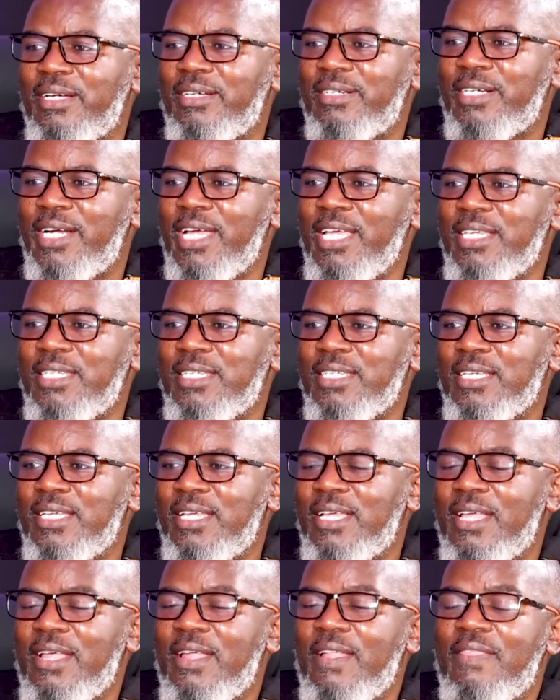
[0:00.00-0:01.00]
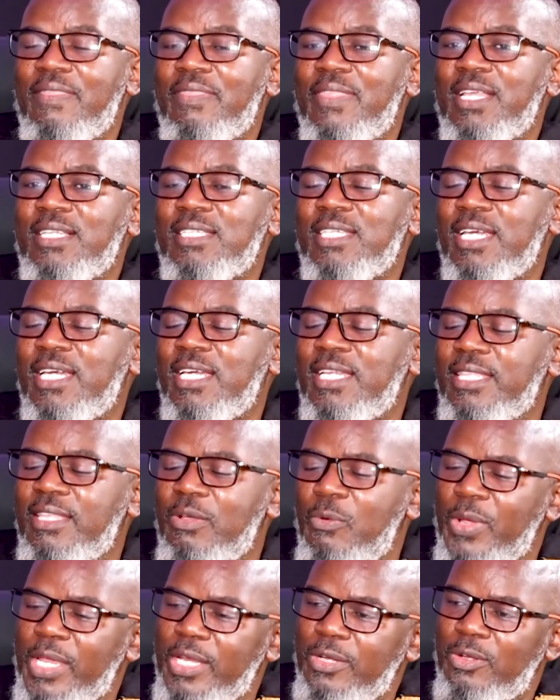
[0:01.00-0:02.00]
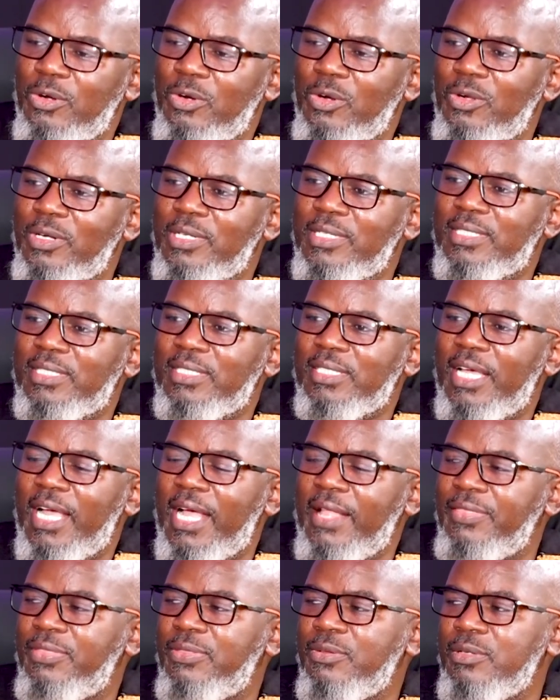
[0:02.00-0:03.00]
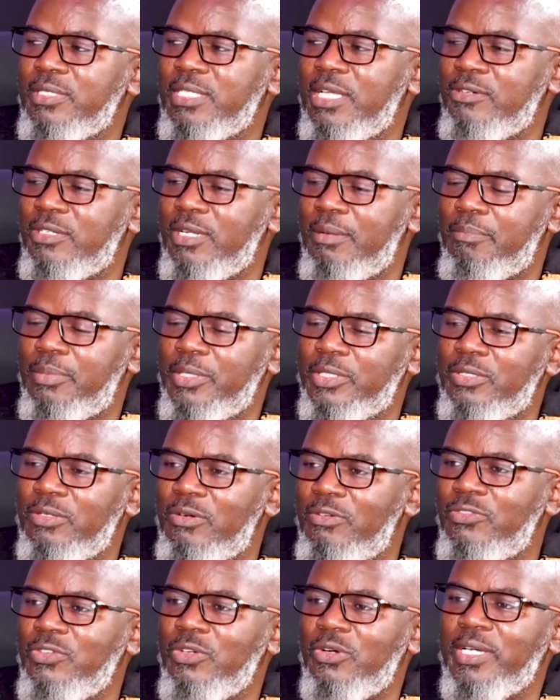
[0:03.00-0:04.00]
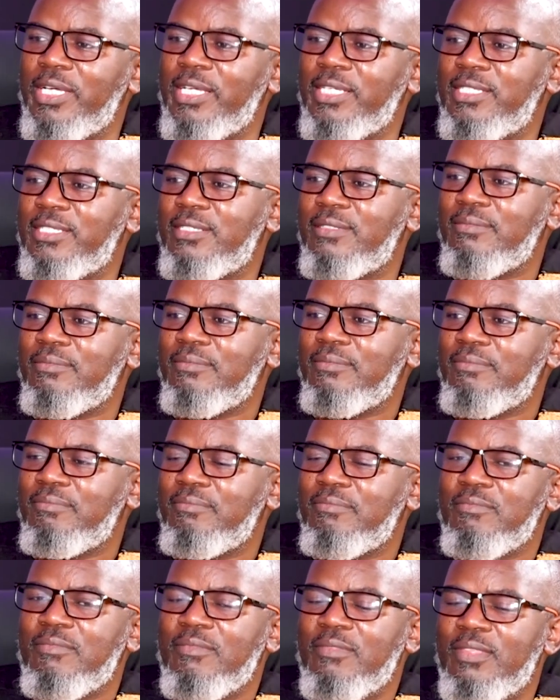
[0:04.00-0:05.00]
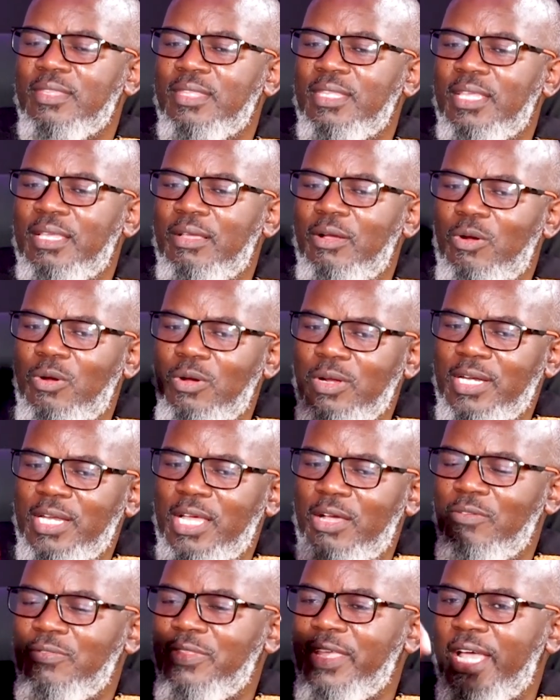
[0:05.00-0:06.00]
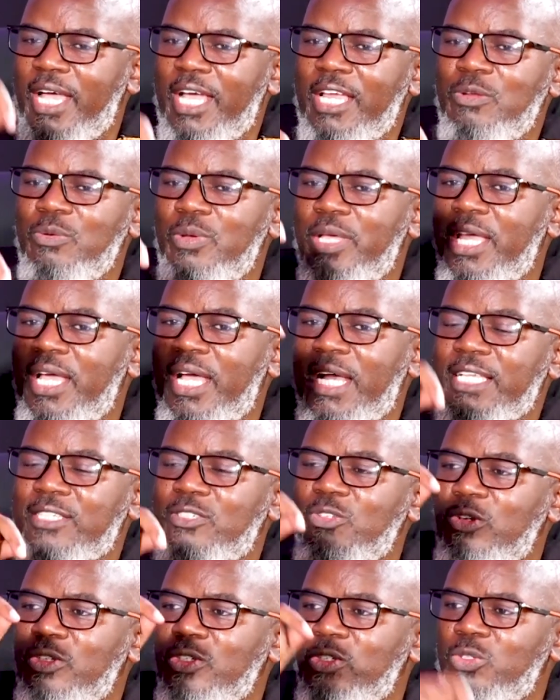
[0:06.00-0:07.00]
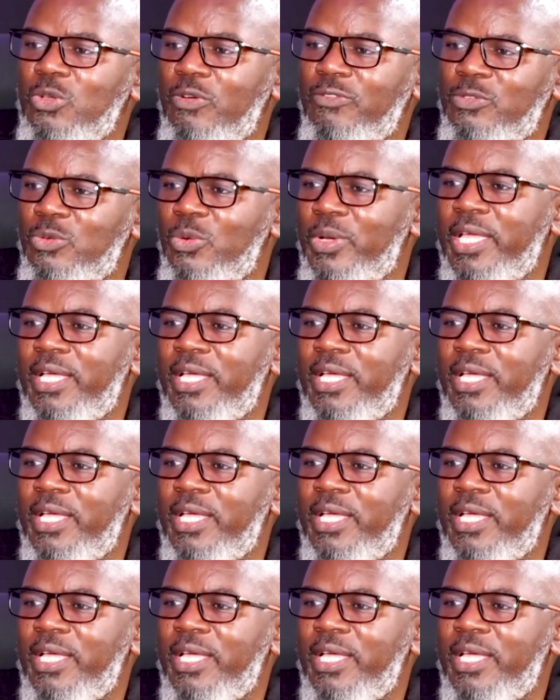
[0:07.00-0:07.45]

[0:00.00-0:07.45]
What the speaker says: right? Then suddenly the window rolls and throws out a bottle of yogurt. The owner of the hardware has no software